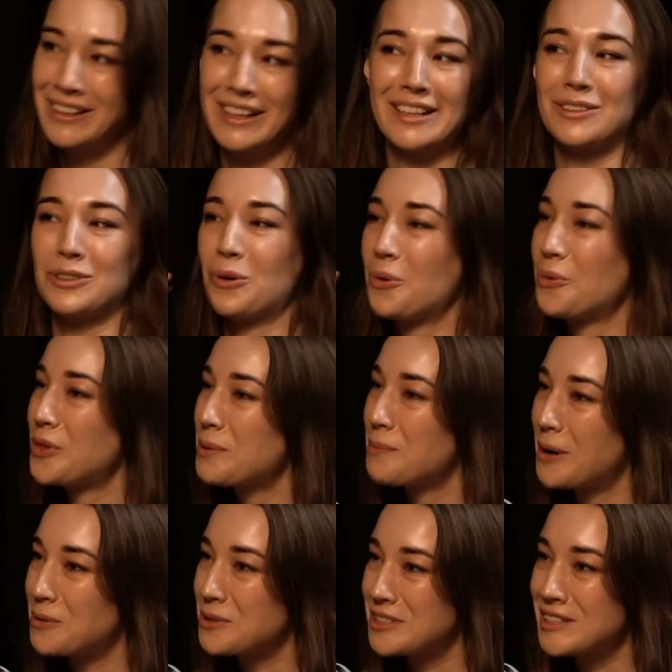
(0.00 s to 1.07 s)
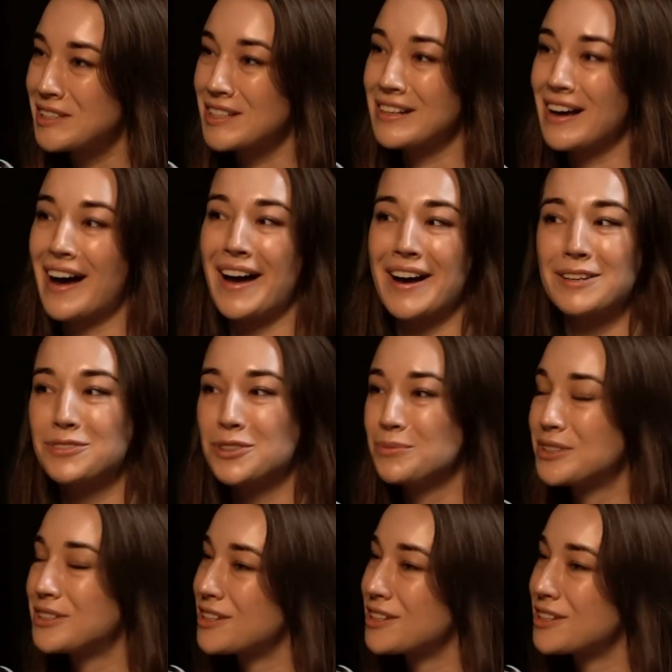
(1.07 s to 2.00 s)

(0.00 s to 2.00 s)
and go in the mountains and hide from the